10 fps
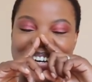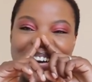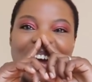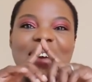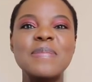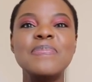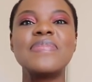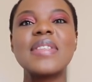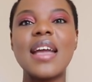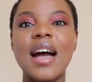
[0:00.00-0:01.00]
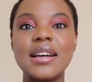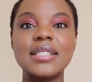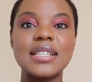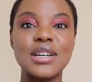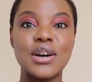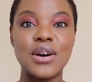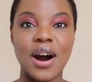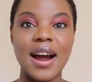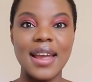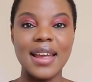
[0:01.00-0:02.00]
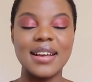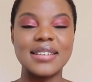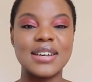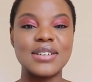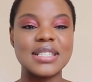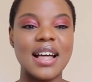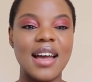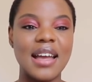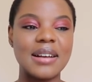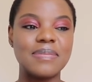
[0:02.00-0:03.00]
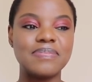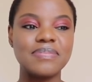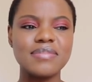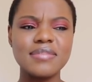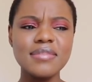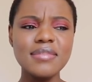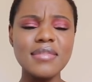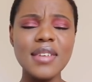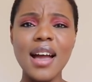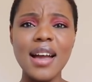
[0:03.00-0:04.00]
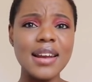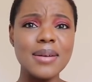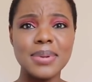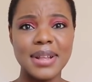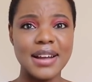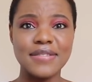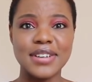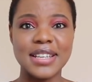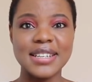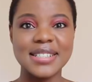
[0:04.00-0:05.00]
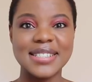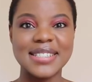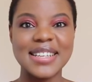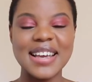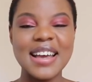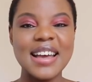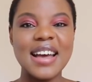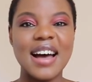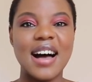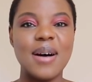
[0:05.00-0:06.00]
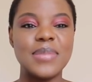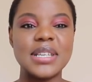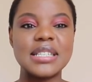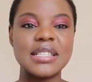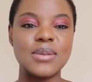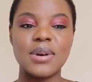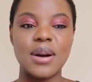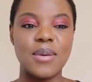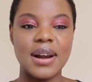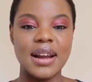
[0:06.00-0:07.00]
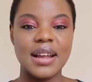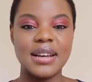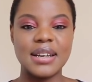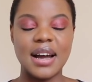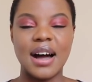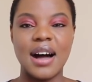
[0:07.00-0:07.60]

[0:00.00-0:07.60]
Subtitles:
but okay. I started crying because I was like, I didn't plan for this. This isn't what I wanted.